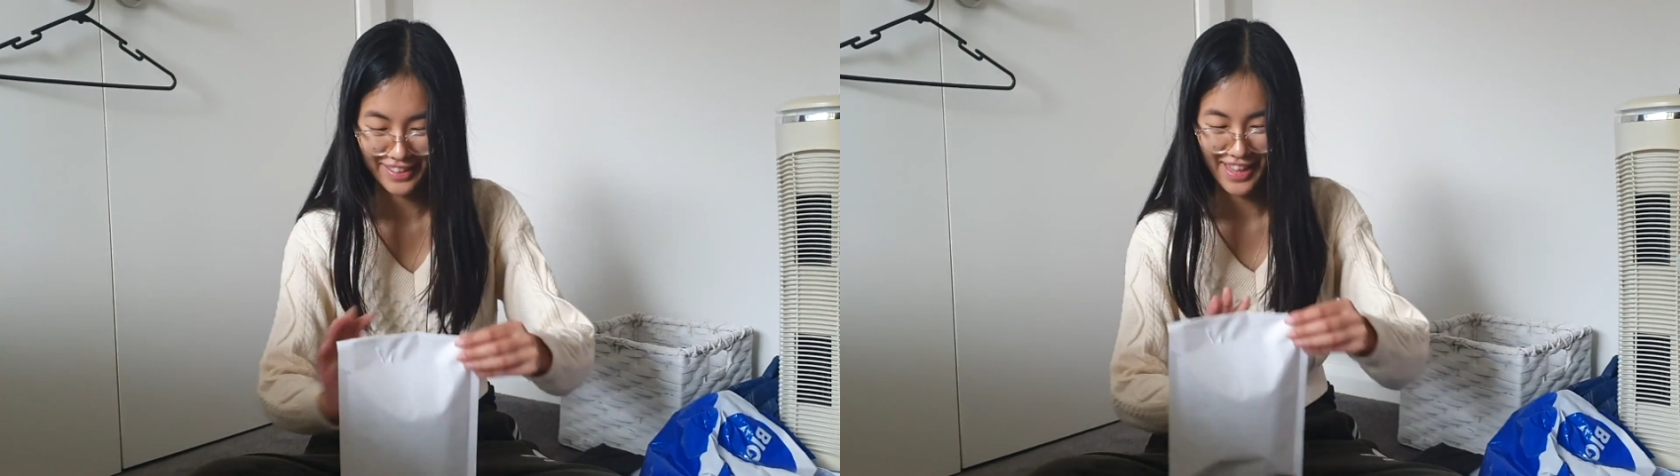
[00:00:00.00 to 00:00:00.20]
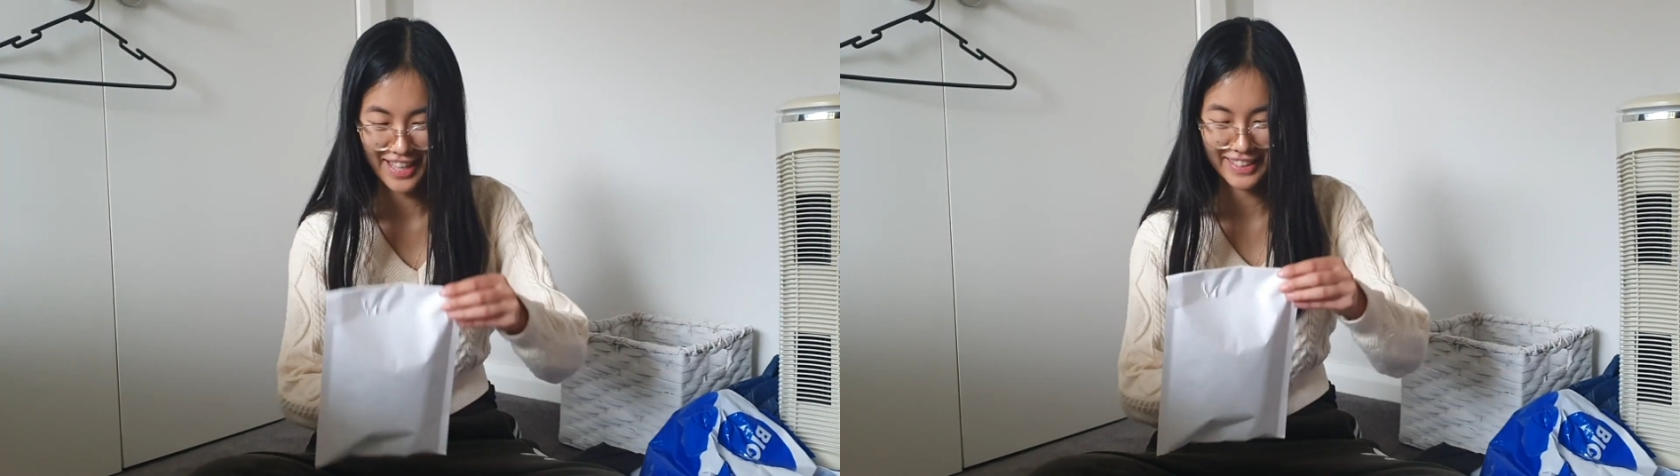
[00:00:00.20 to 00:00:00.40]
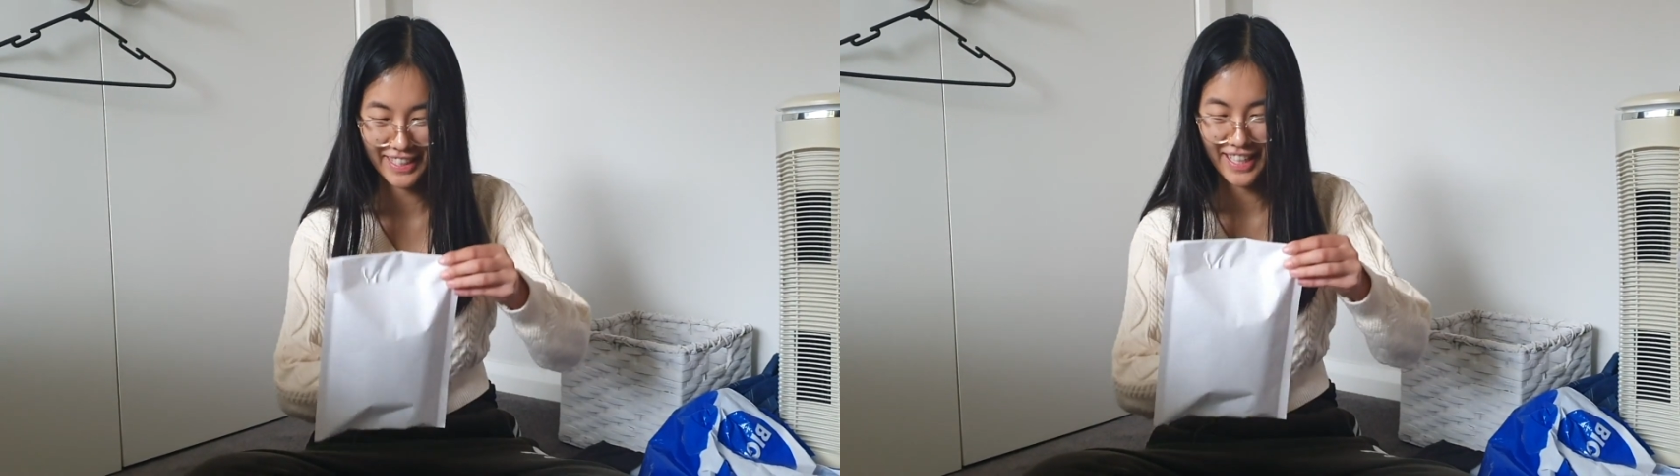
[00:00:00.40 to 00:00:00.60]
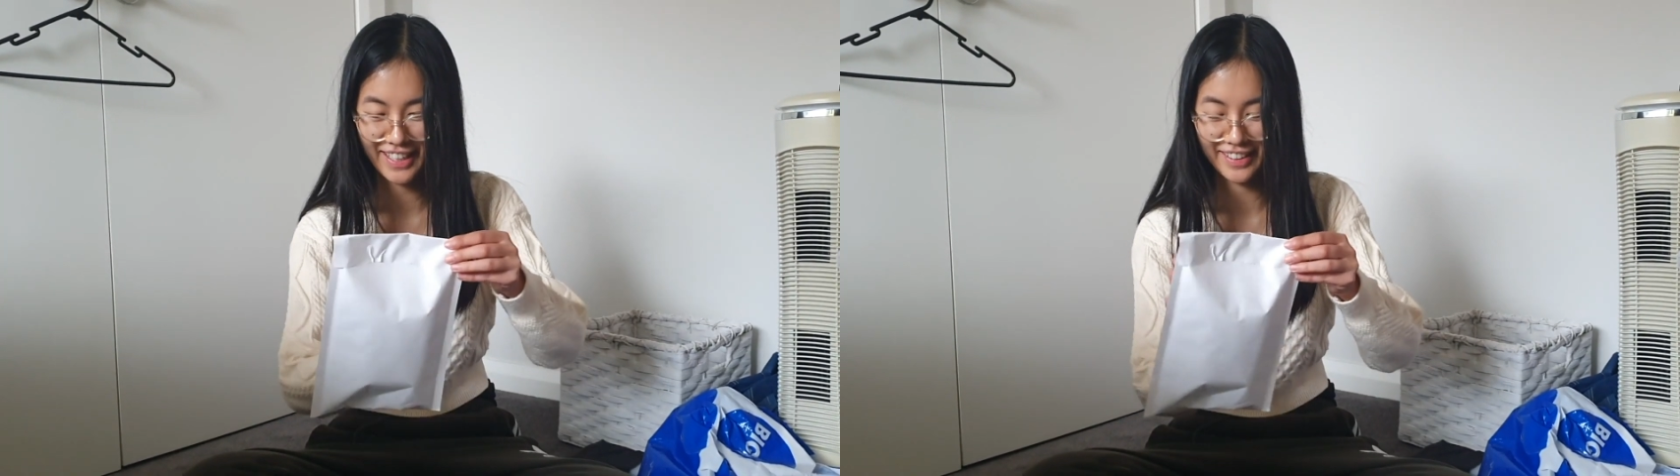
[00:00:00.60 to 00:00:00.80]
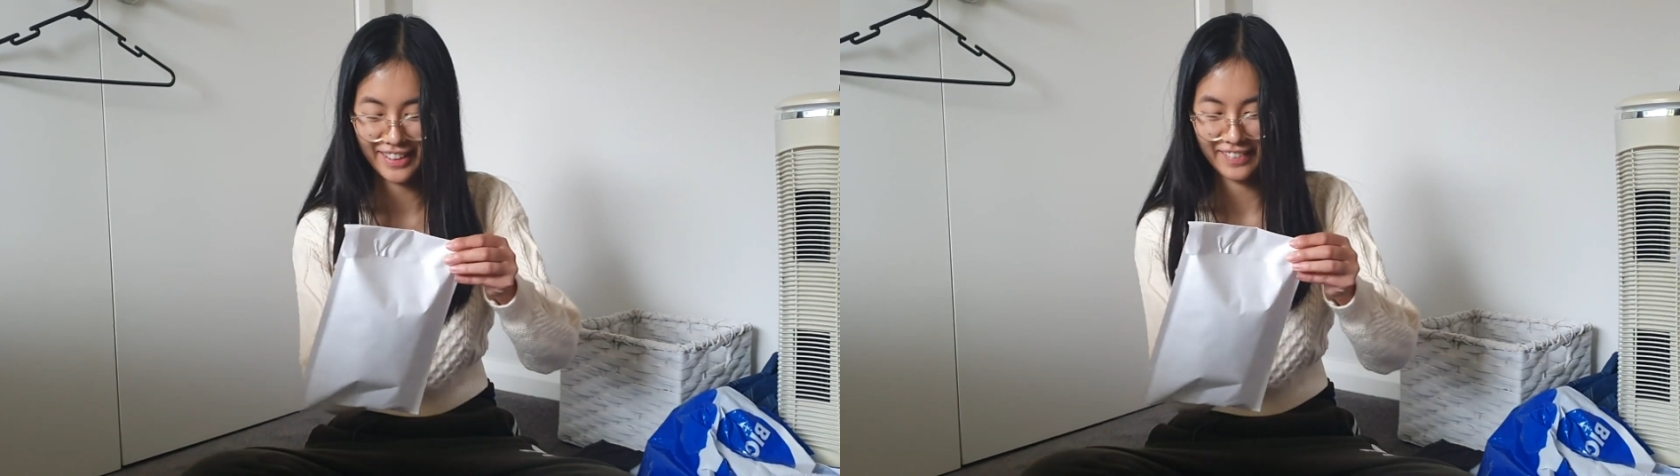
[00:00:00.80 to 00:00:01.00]
That's it.
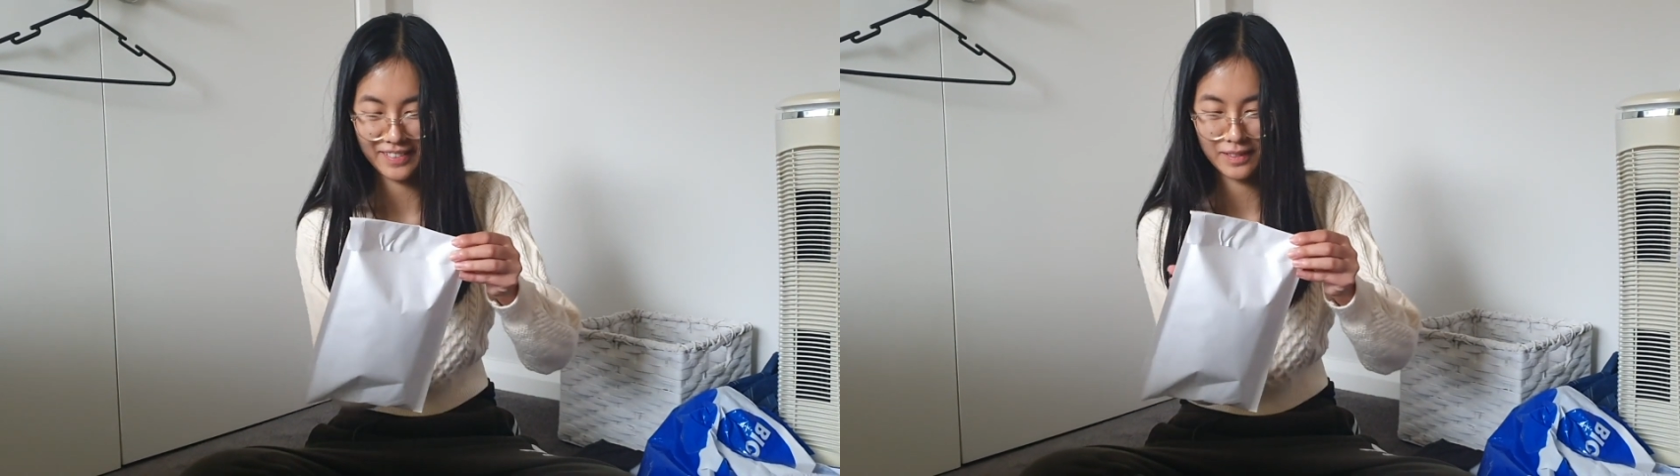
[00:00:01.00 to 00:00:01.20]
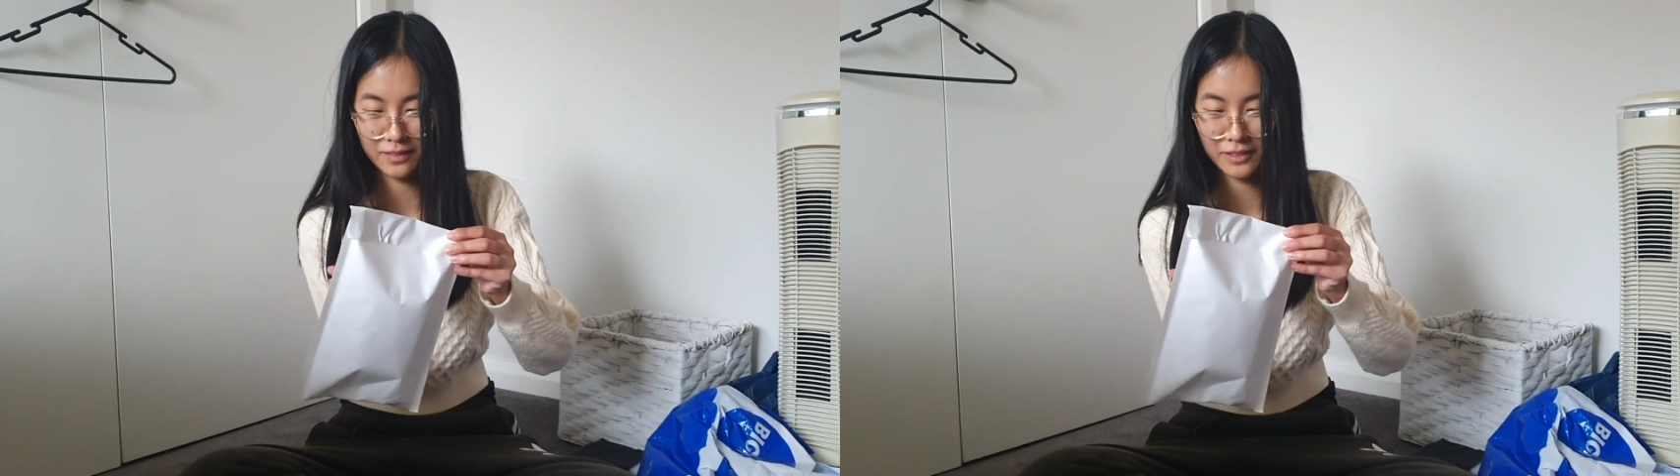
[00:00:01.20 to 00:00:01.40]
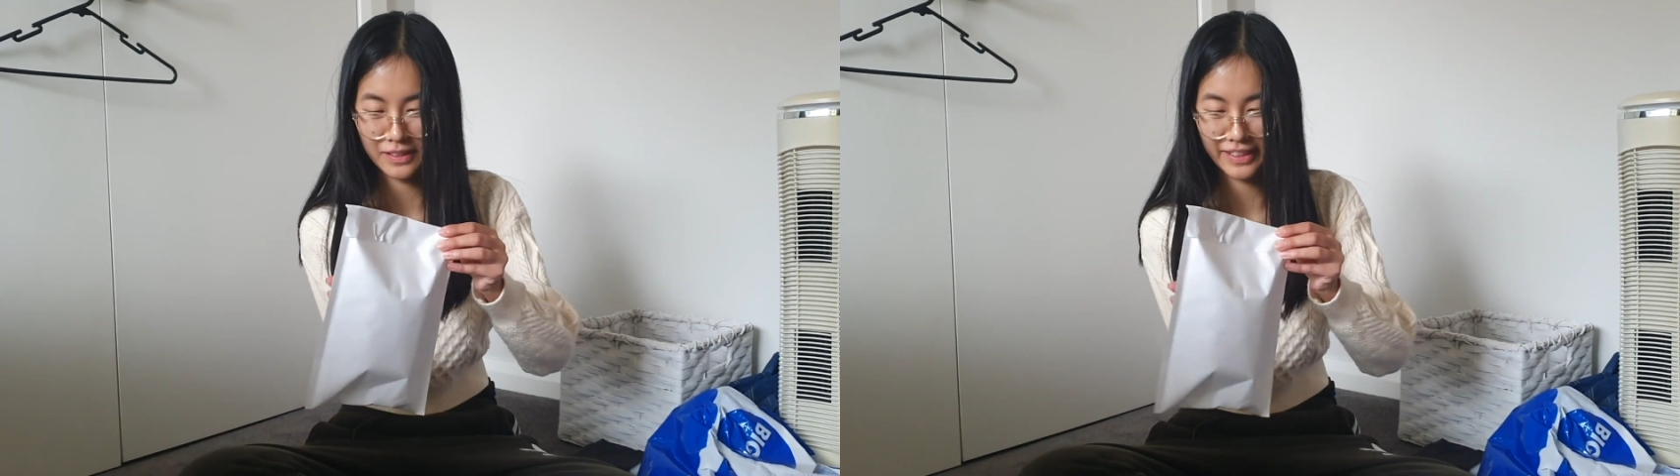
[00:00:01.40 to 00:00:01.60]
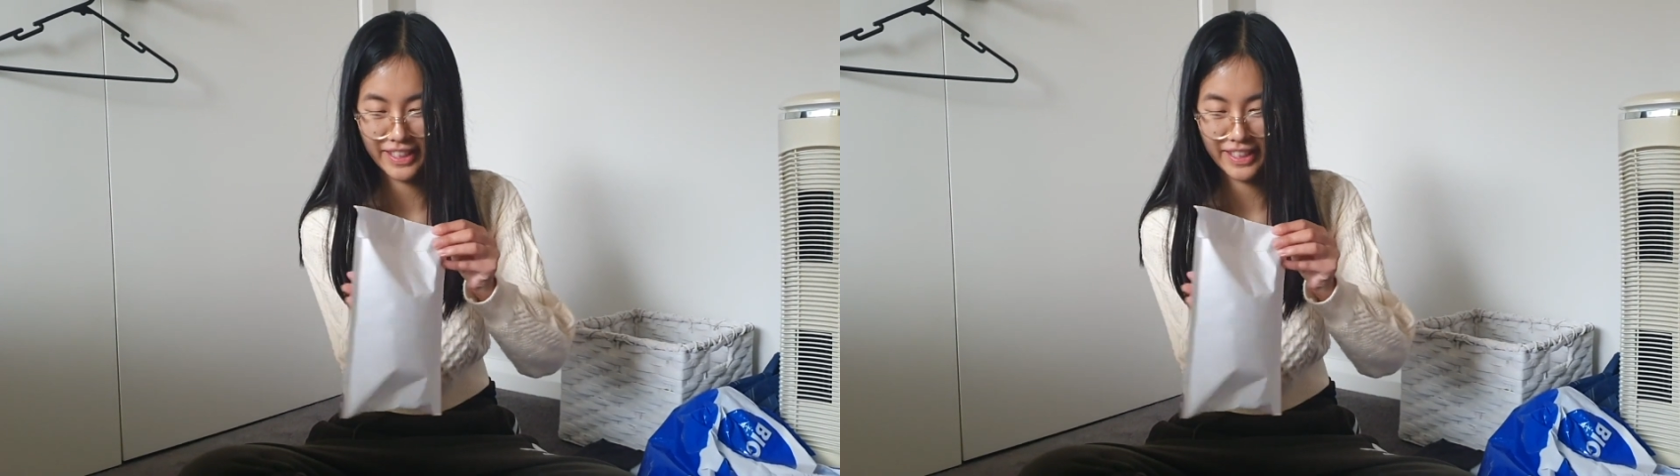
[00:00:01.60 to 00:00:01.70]
Okay, well, for...